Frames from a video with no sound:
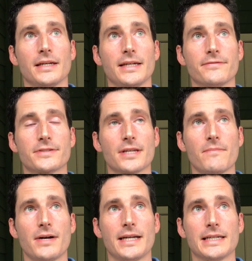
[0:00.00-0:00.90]
If
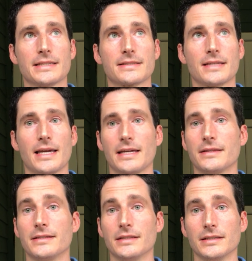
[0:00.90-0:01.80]
somebody
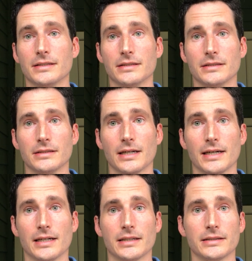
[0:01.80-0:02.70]
said
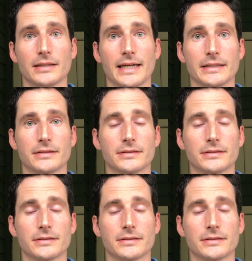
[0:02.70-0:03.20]
like